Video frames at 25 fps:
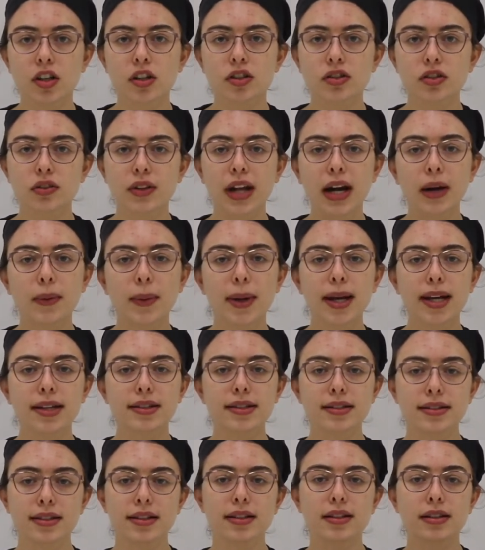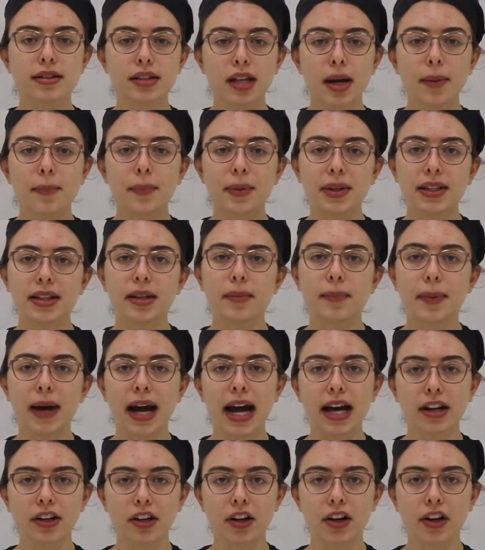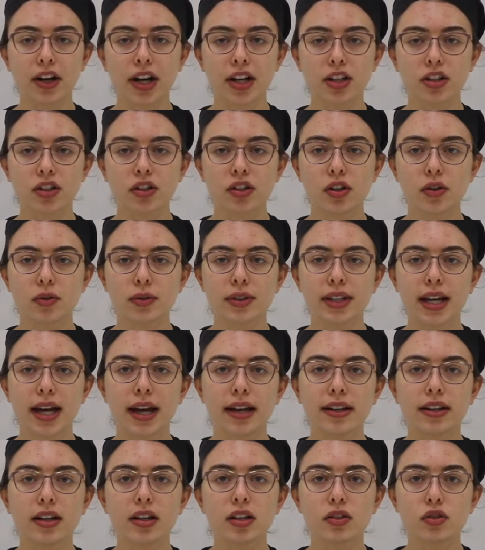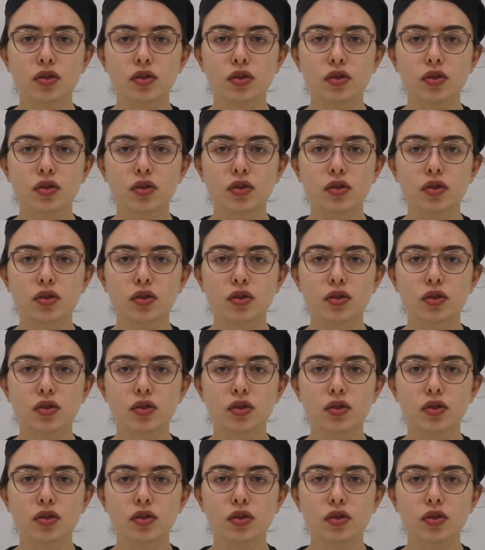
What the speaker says: so that way it doesn't clump in the batter and you don't get